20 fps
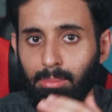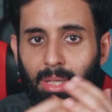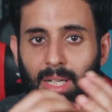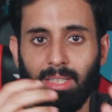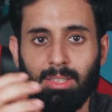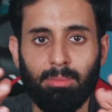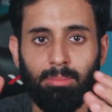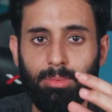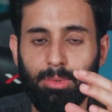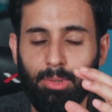
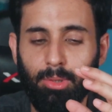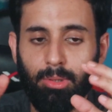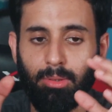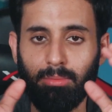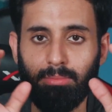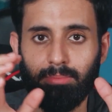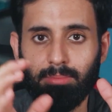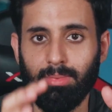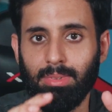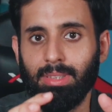batch so
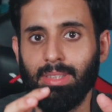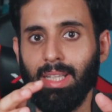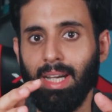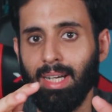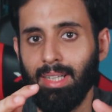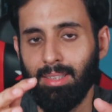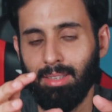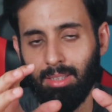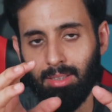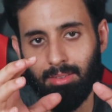
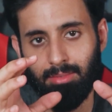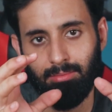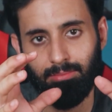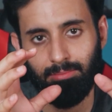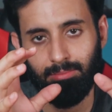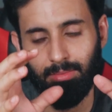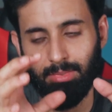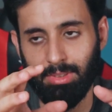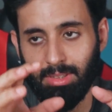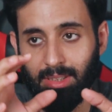that
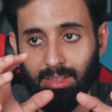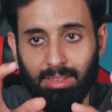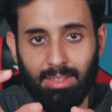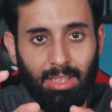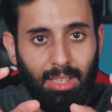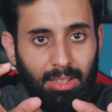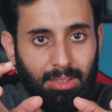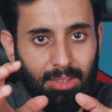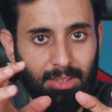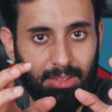these
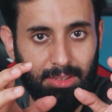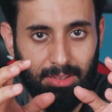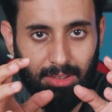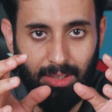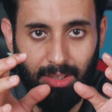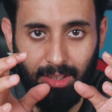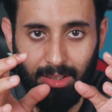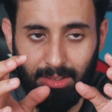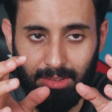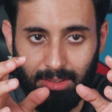classes
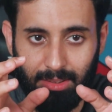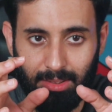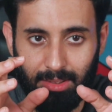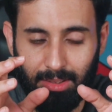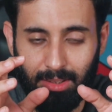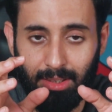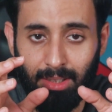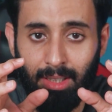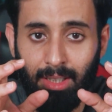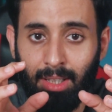is
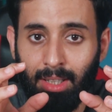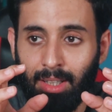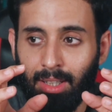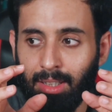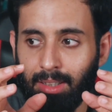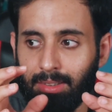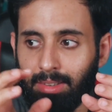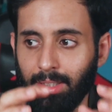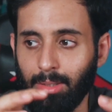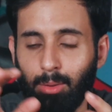uh,
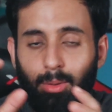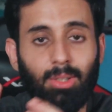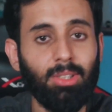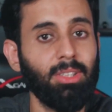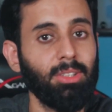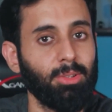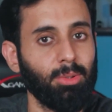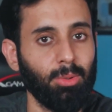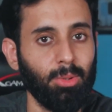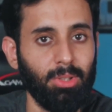their
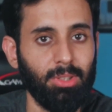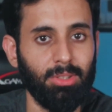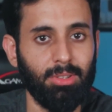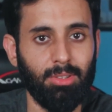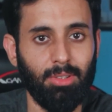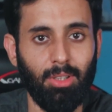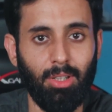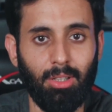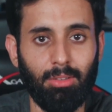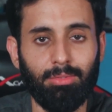only
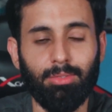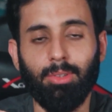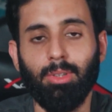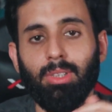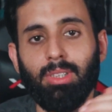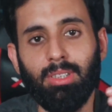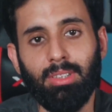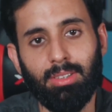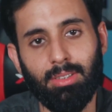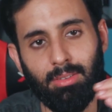source of
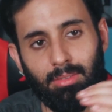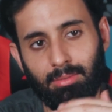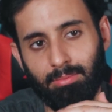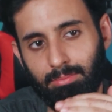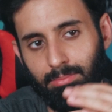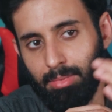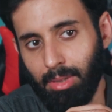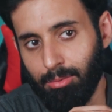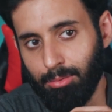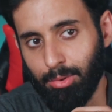knowledge
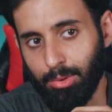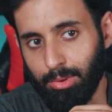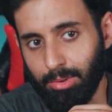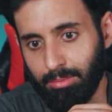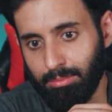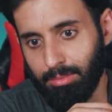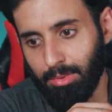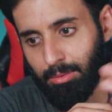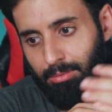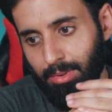if you're
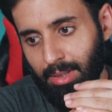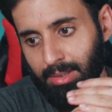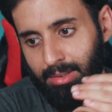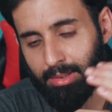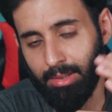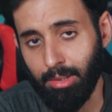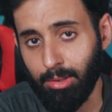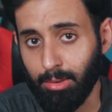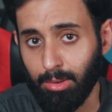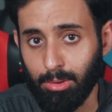if let's
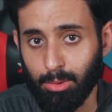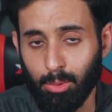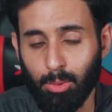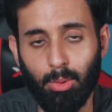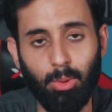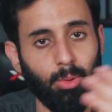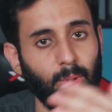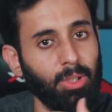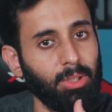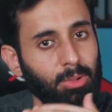say you're a
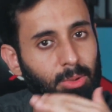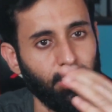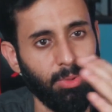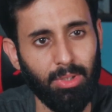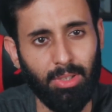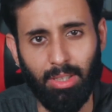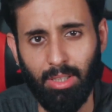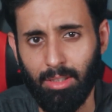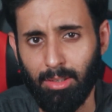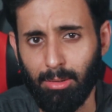school going
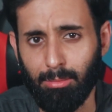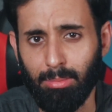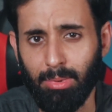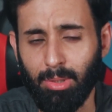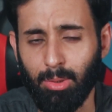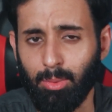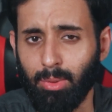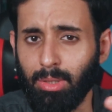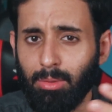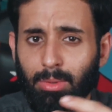student and you've
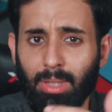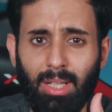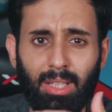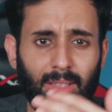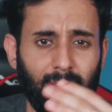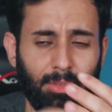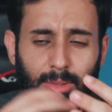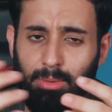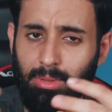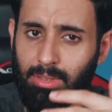been doing
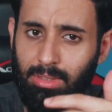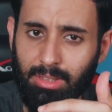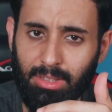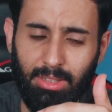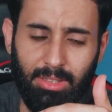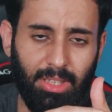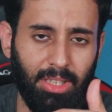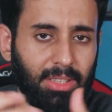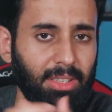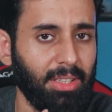well you can
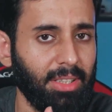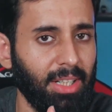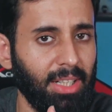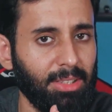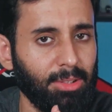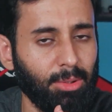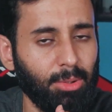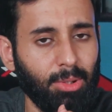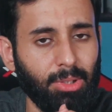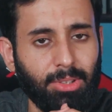just take the
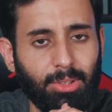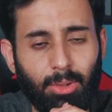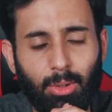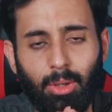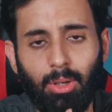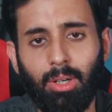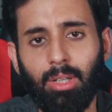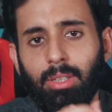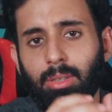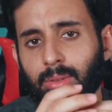crash course
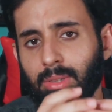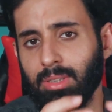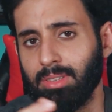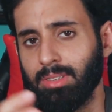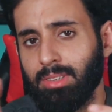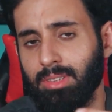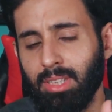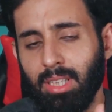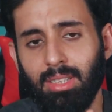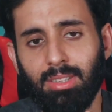or you can
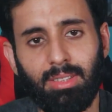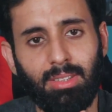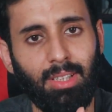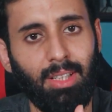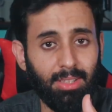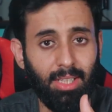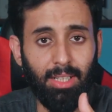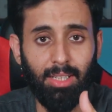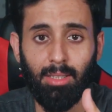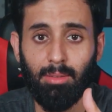just
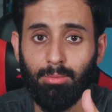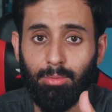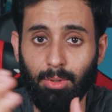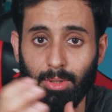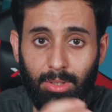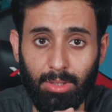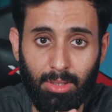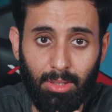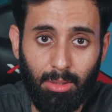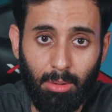sign up
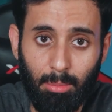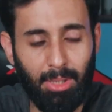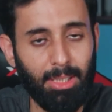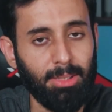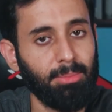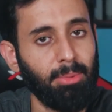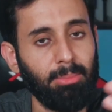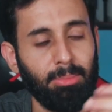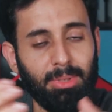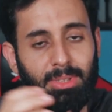for the
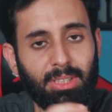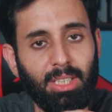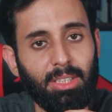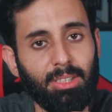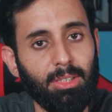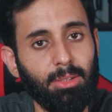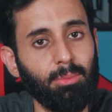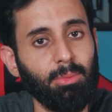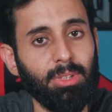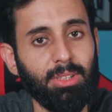past paper
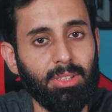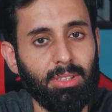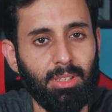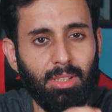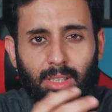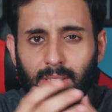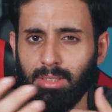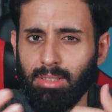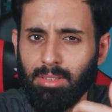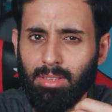session which
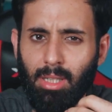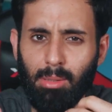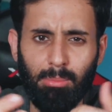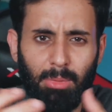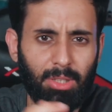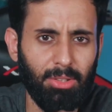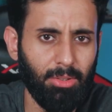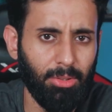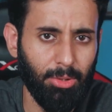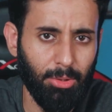starts a
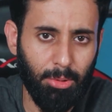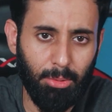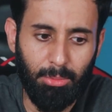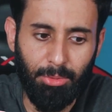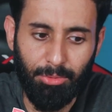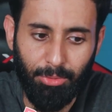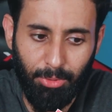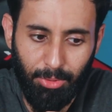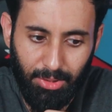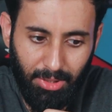month or two
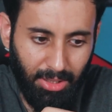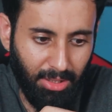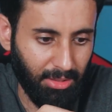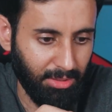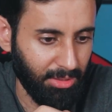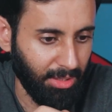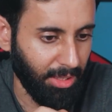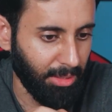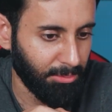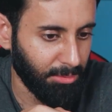before the
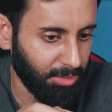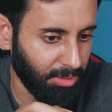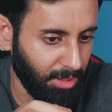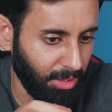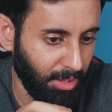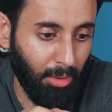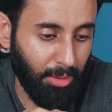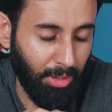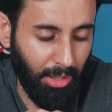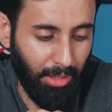exams
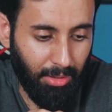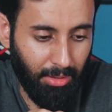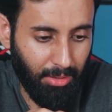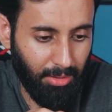Okay,